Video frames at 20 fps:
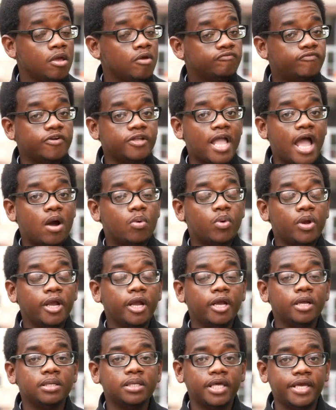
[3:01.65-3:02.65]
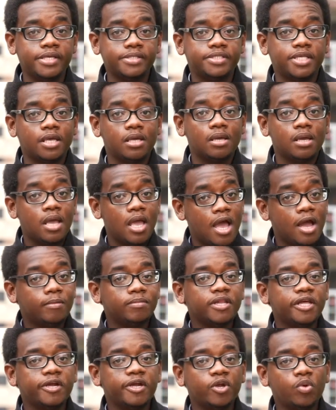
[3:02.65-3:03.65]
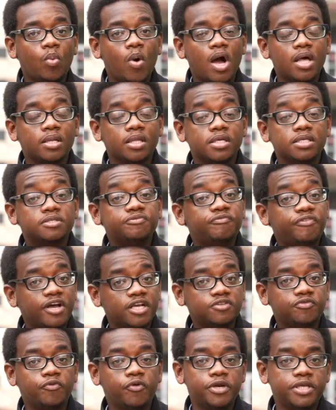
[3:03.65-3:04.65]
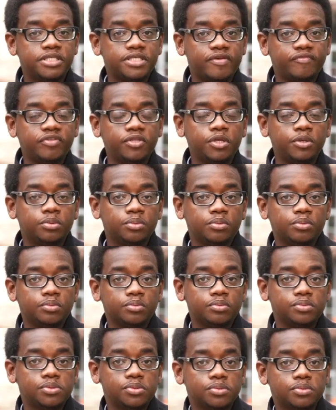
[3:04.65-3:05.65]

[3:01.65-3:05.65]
For now, we're here in Lansing. I'm Larry Wallace, Fox 47 News.